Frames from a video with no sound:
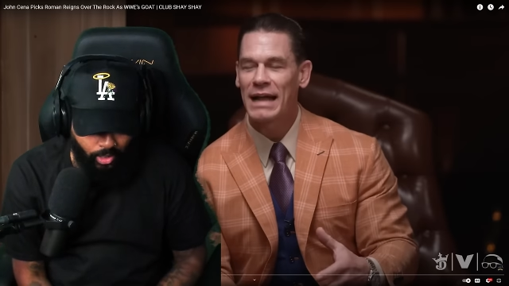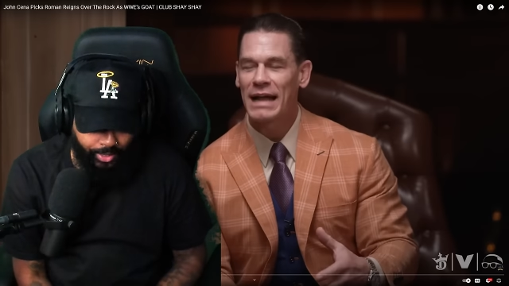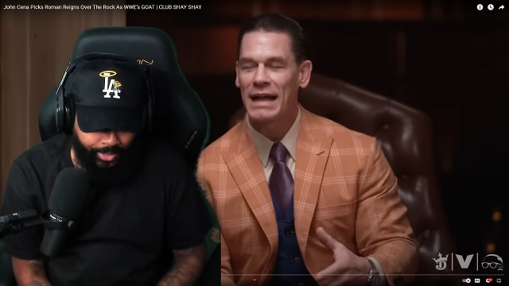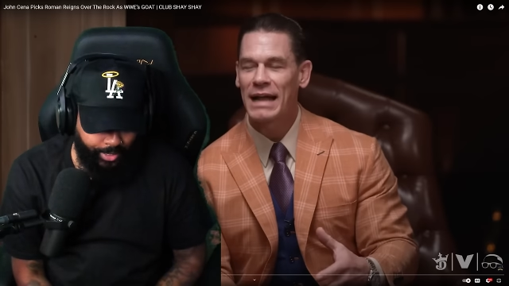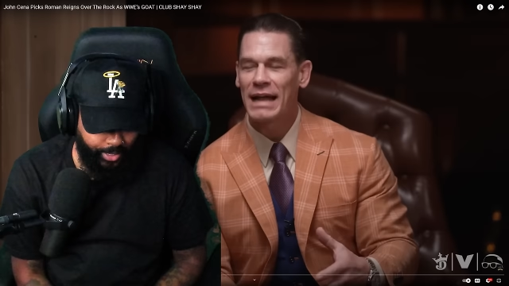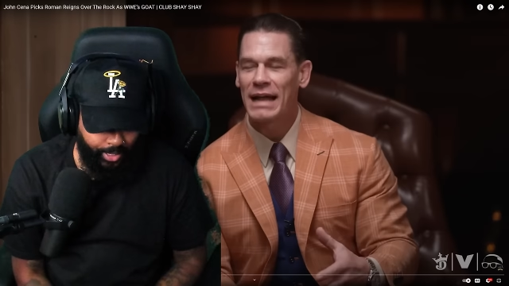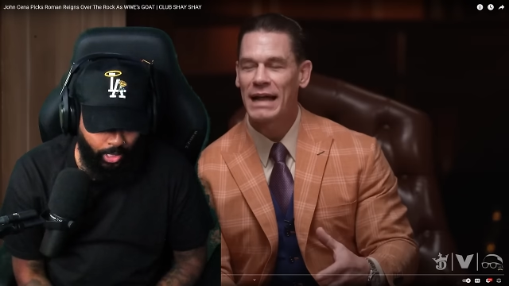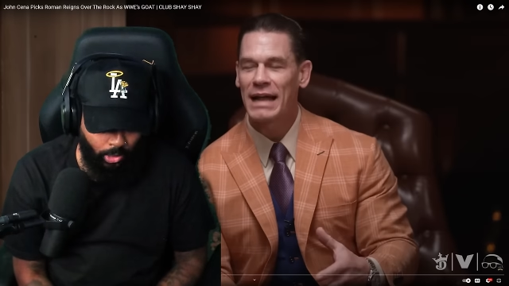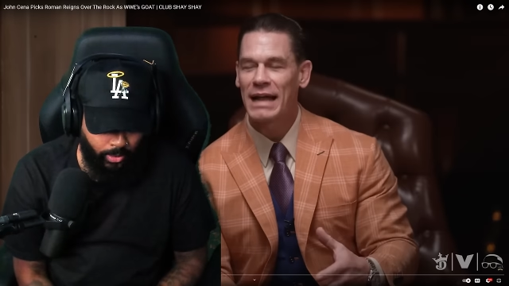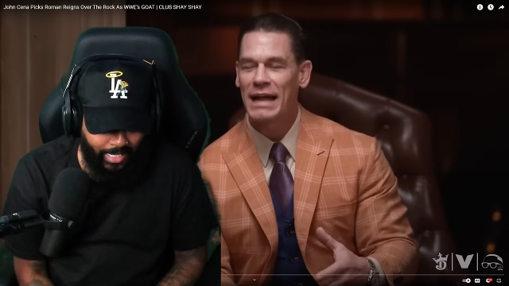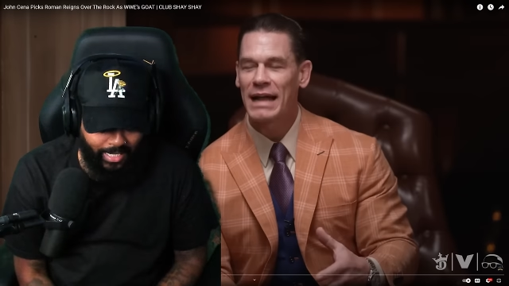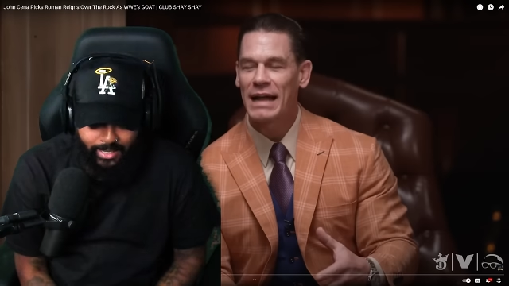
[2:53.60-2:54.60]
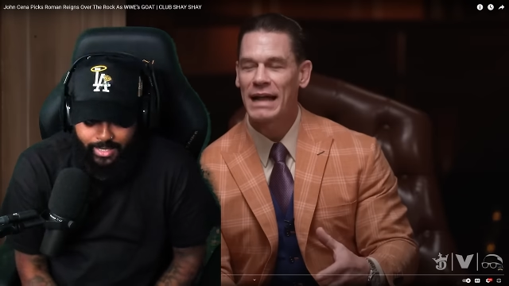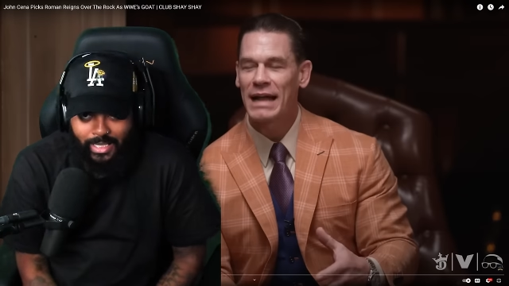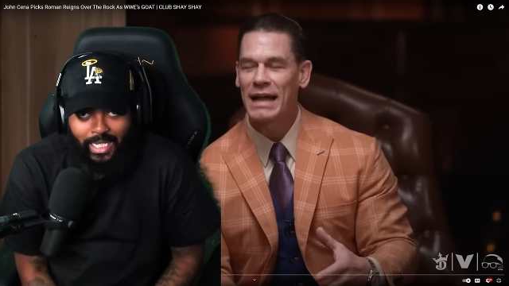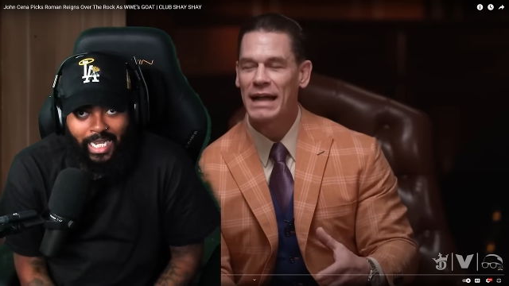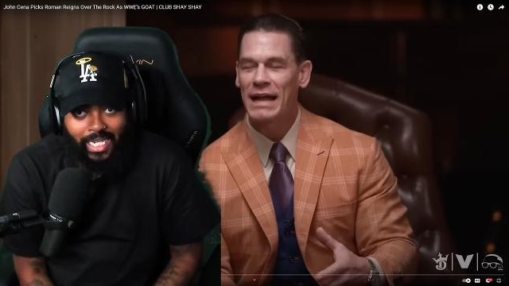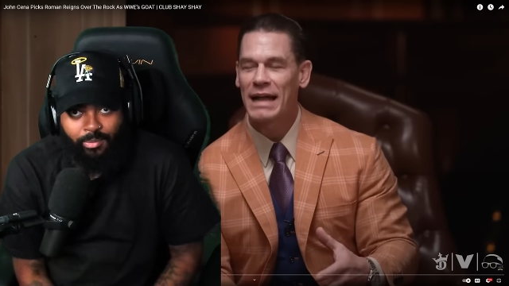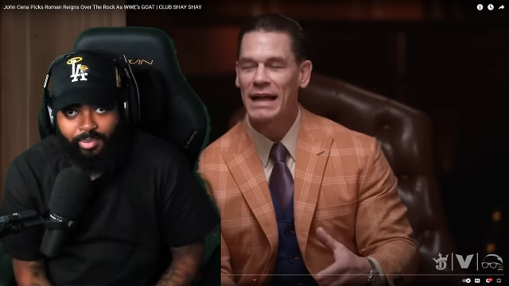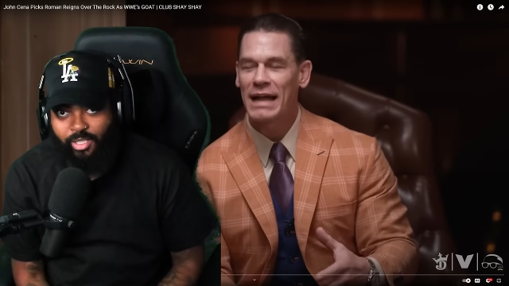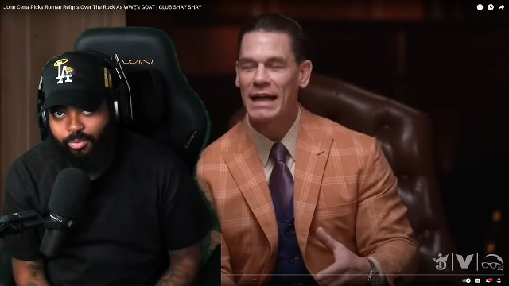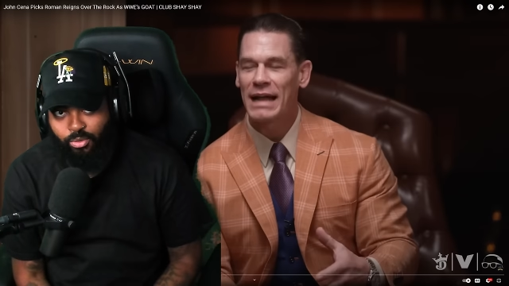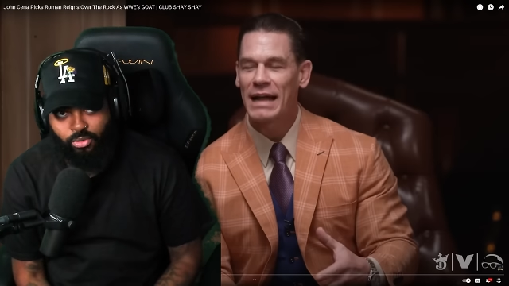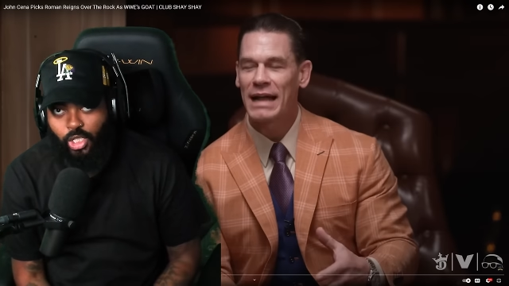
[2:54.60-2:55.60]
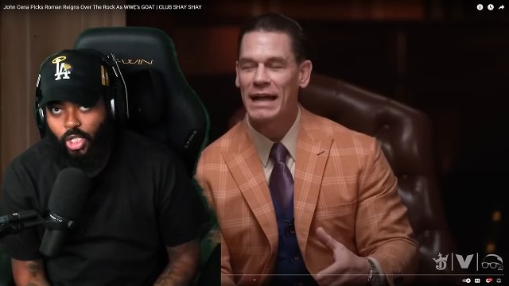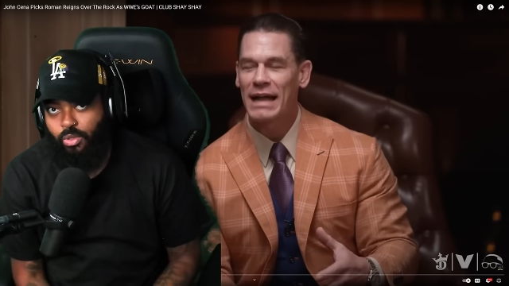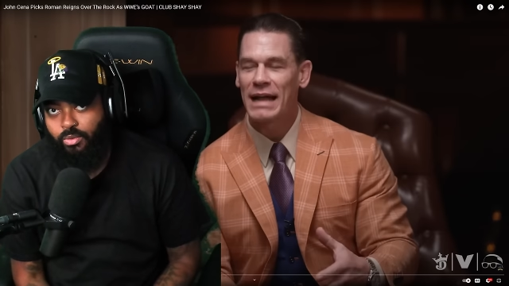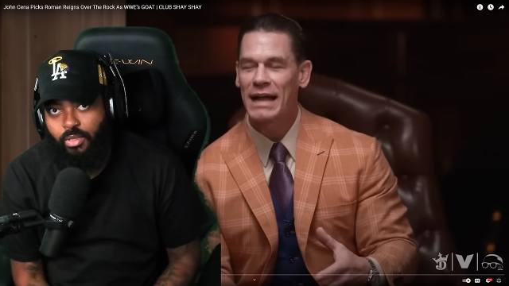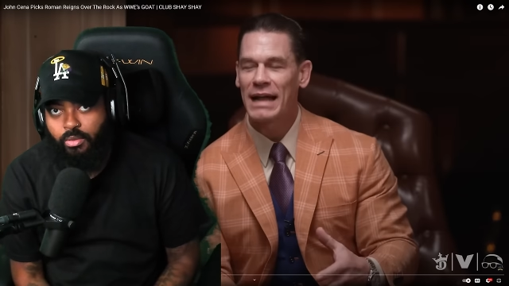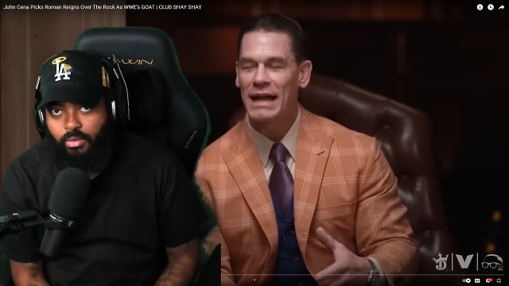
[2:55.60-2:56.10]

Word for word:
Speaker 1: you know, that's a lot of people's goats,